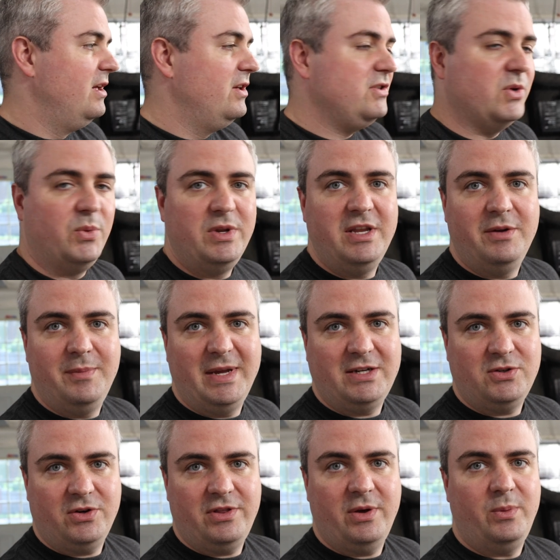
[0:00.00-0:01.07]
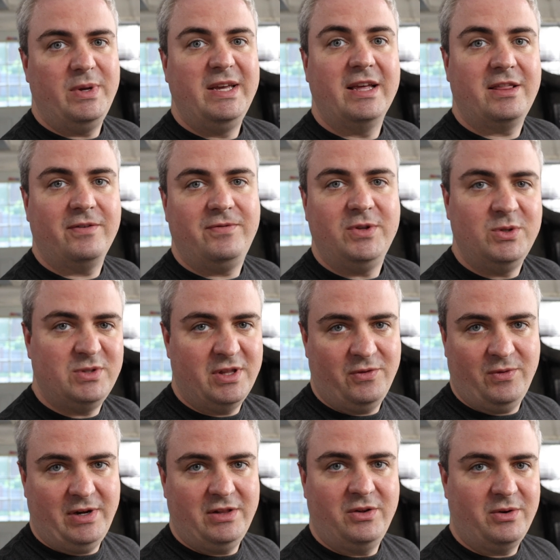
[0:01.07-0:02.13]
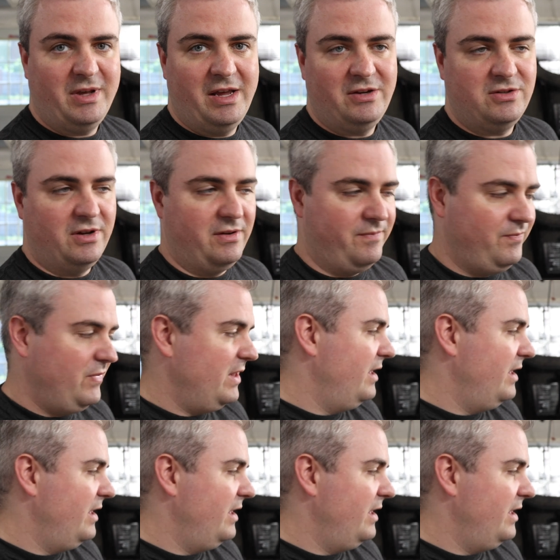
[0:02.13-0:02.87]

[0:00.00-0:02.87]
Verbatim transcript: So we need to make sure that we get the fuse in the right location.